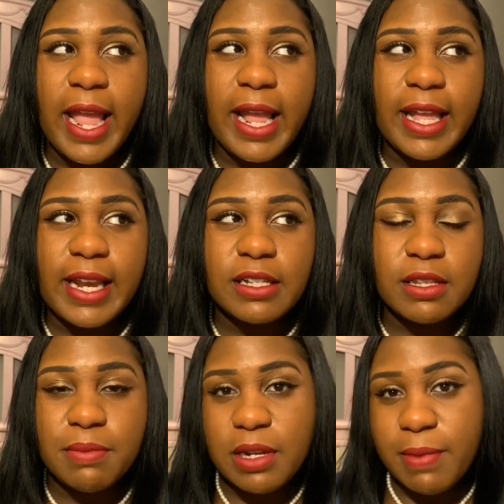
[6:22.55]
and I
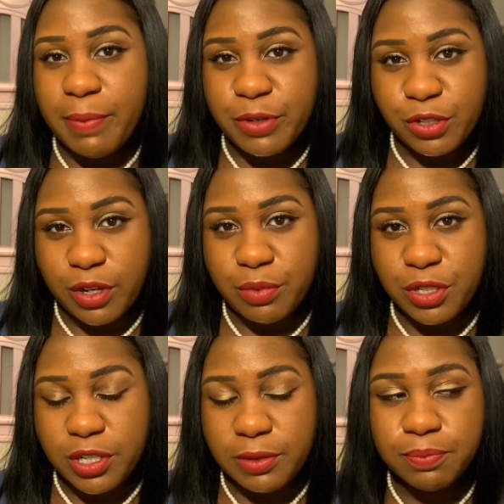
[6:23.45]
submitted my
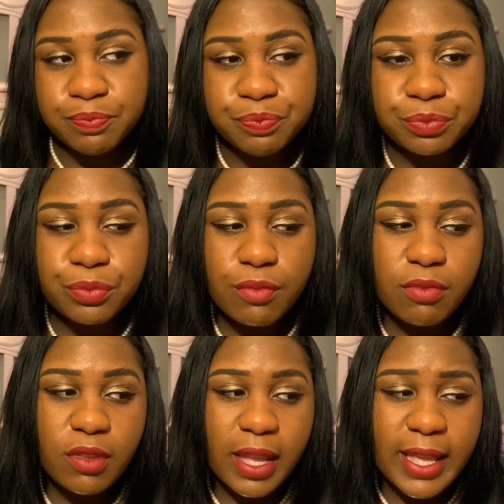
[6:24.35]
prescription,
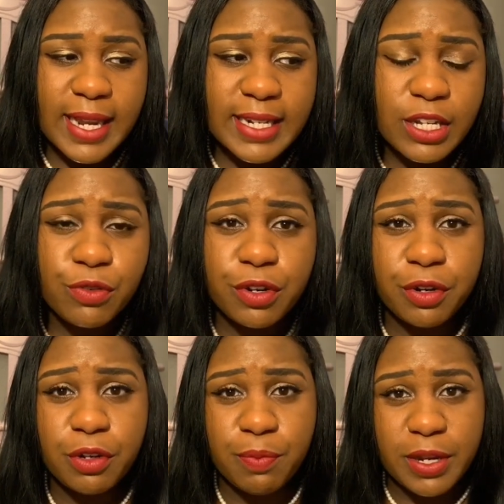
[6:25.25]
and I did
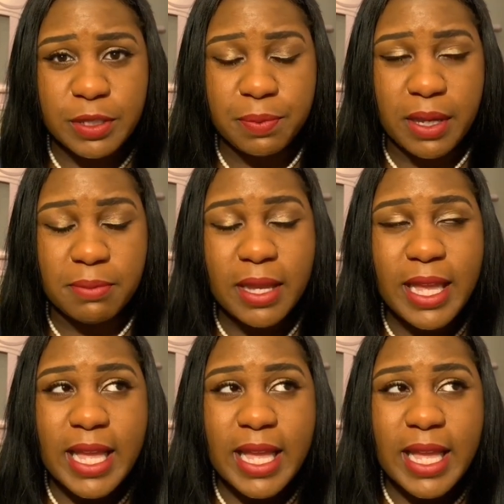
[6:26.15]
order the breast pump.